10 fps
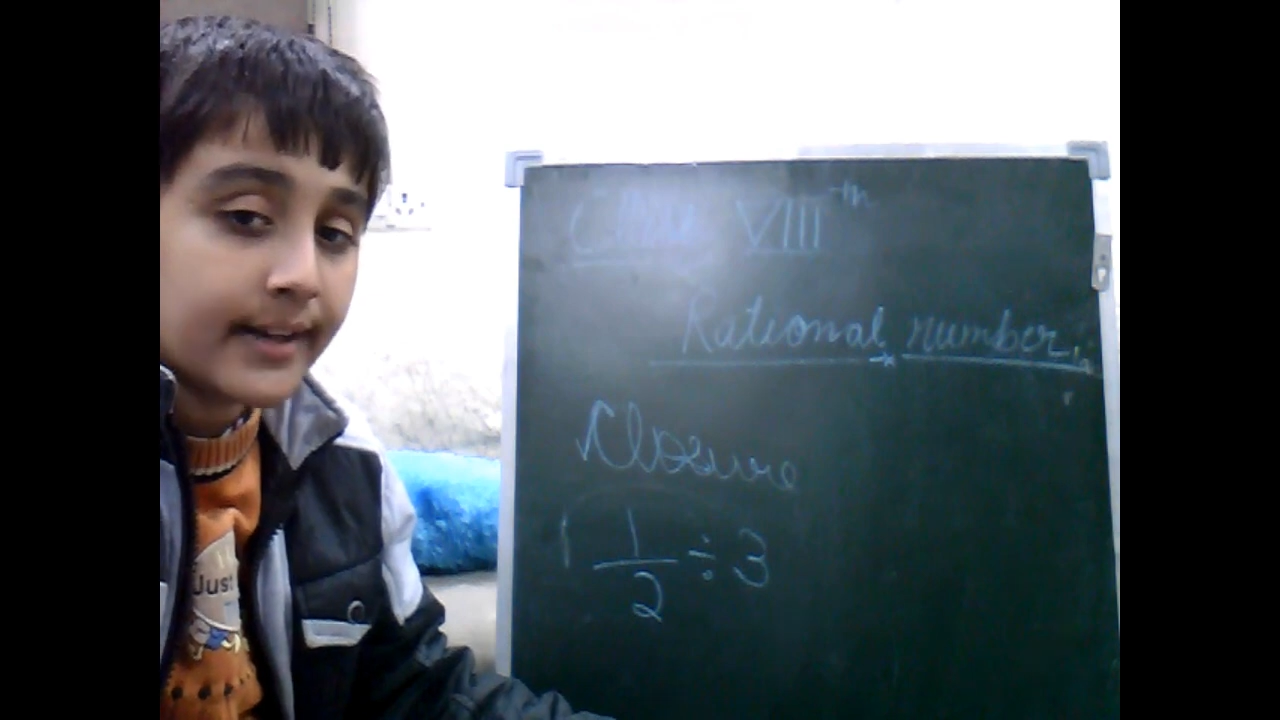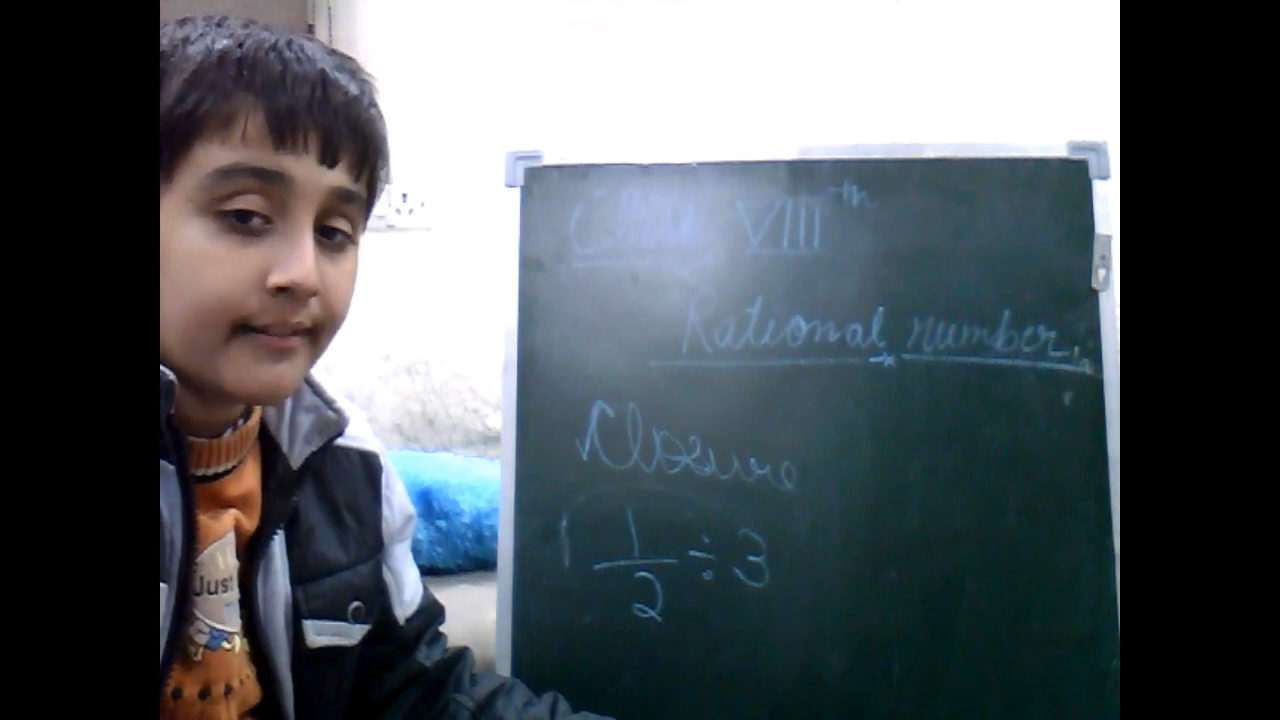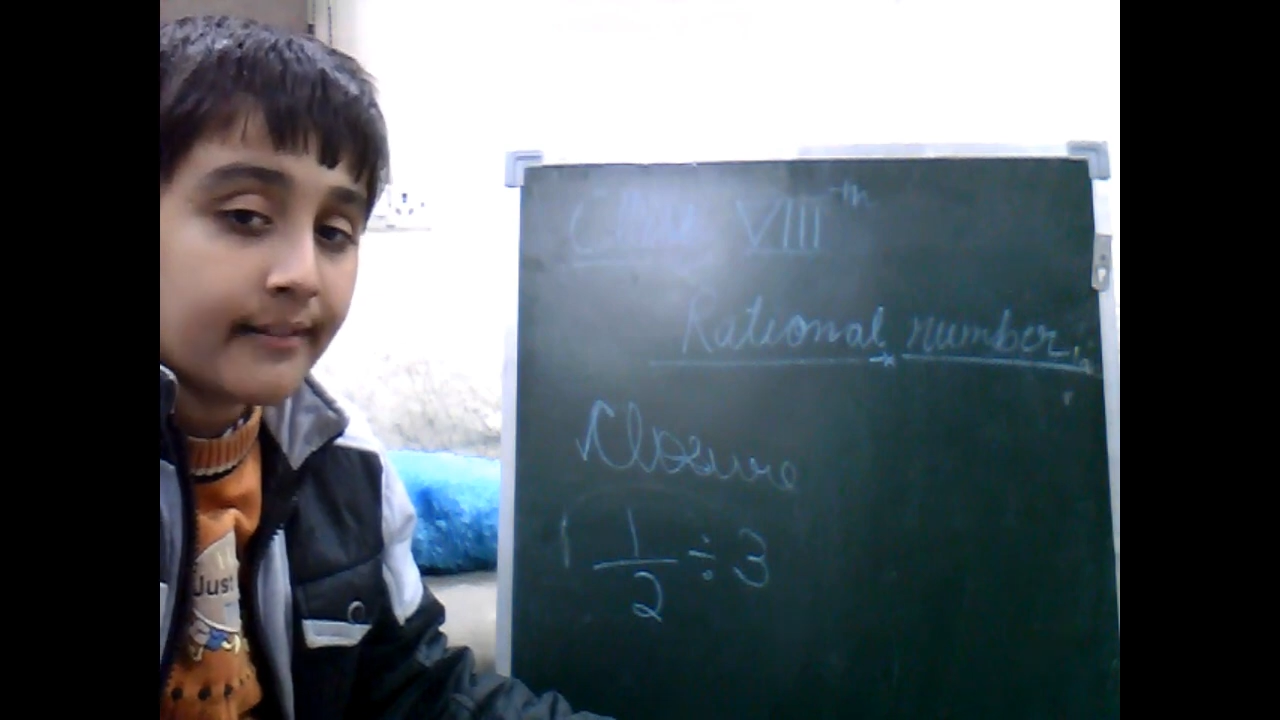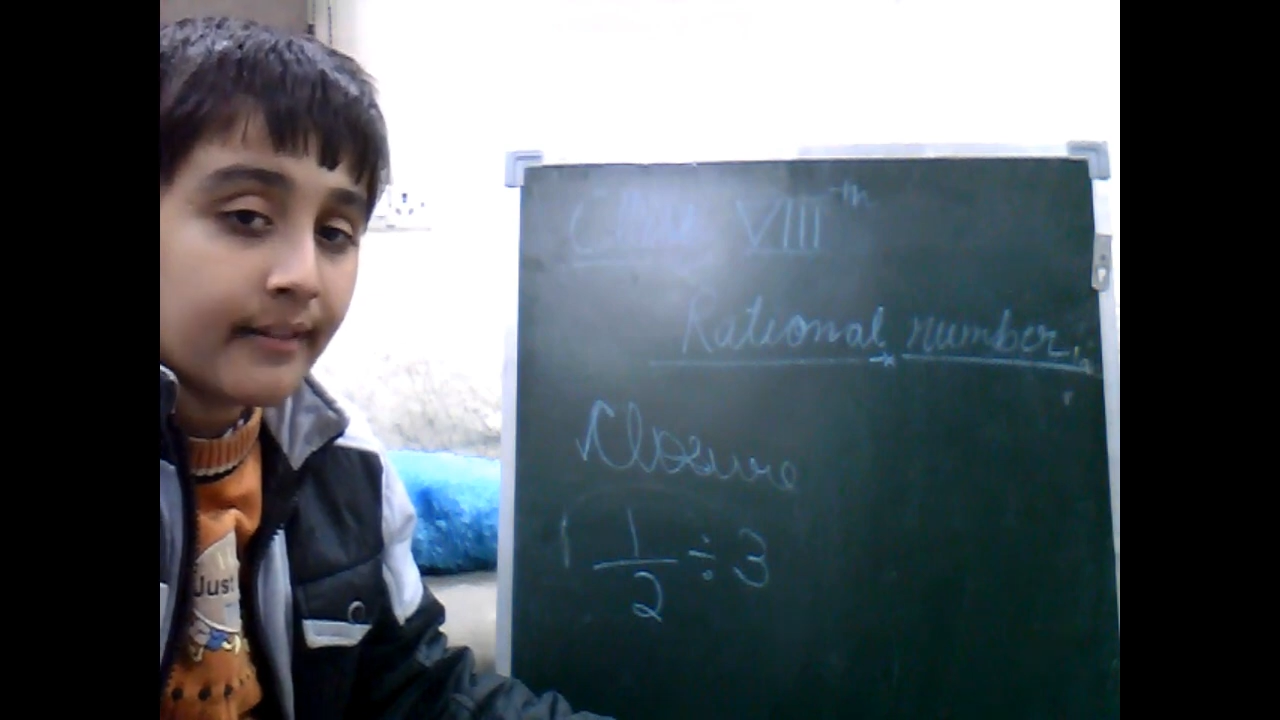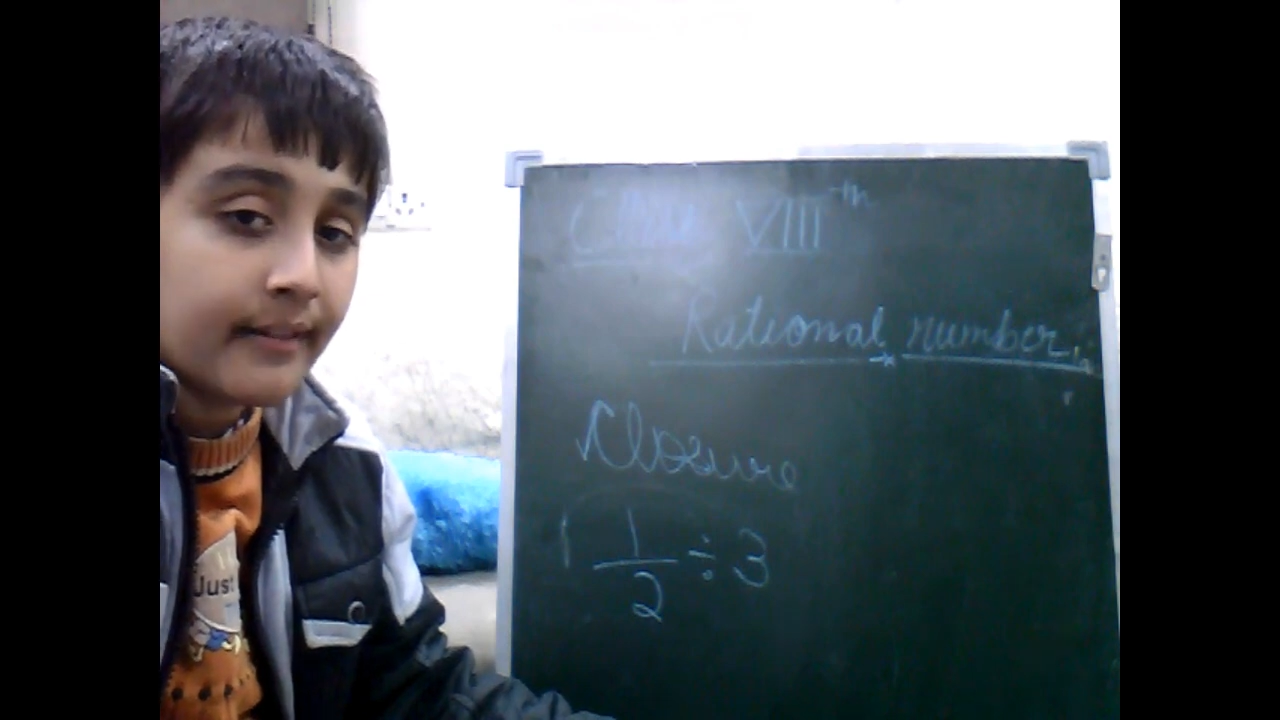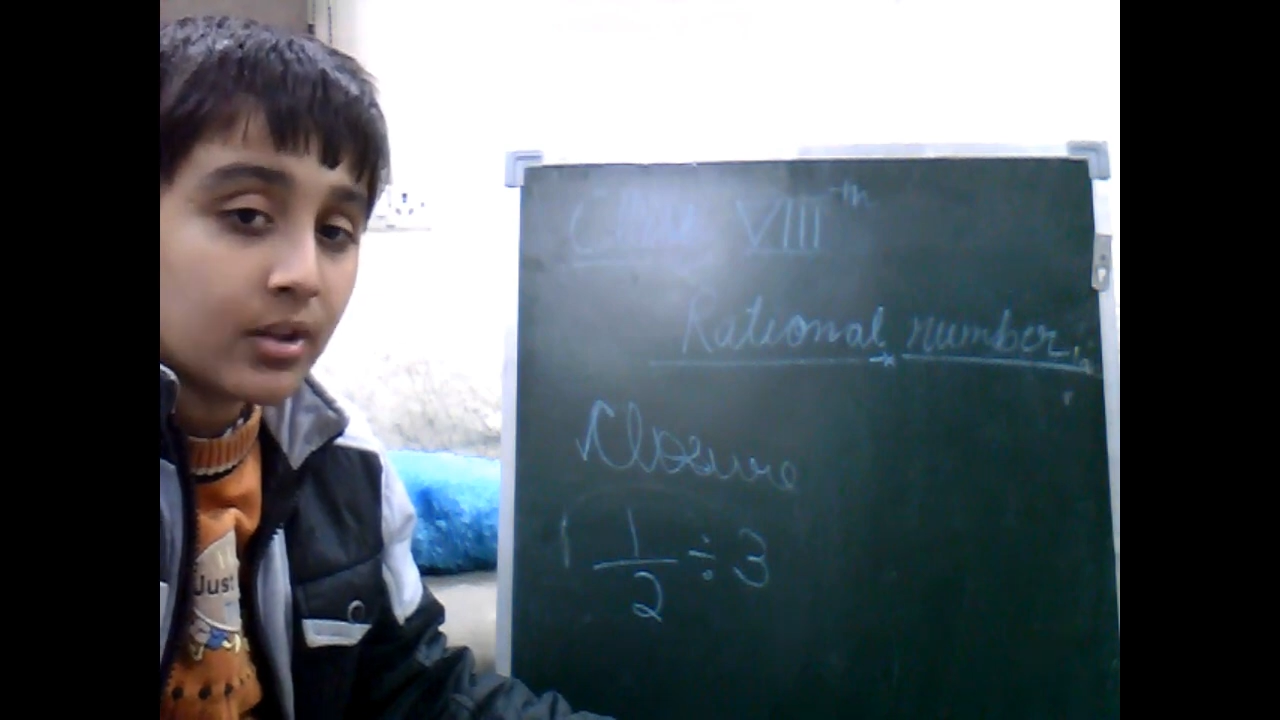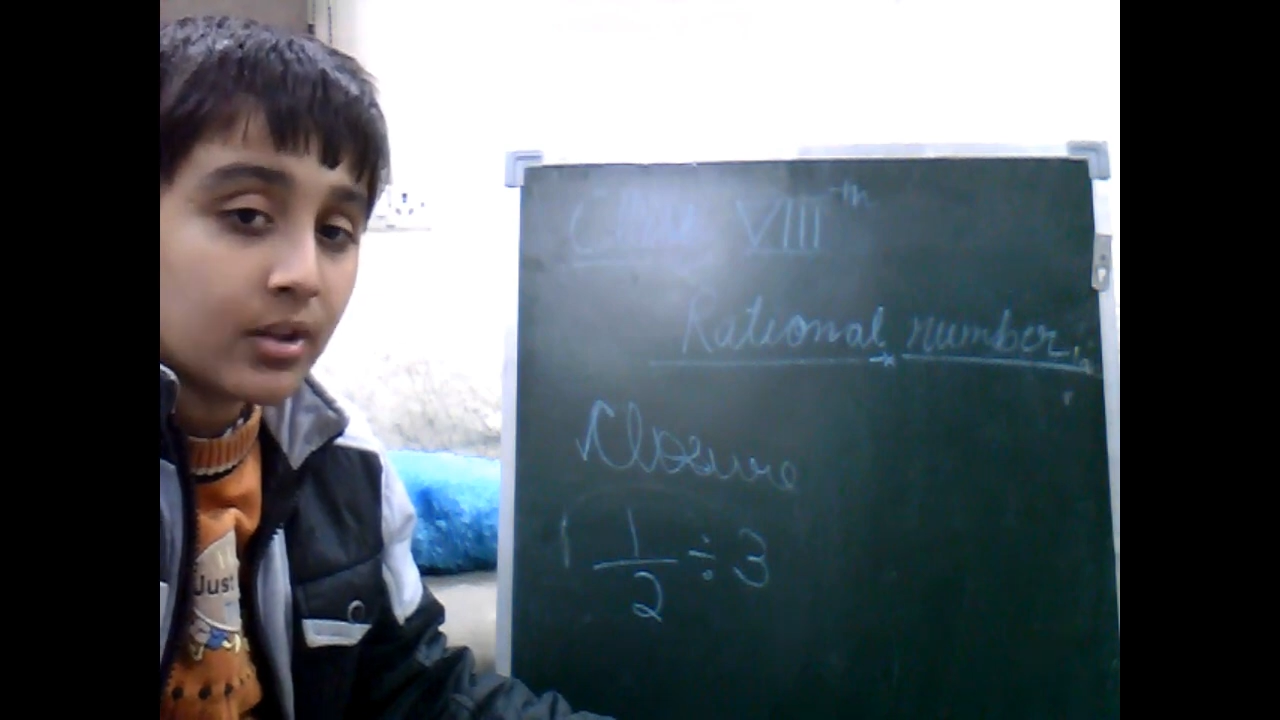closure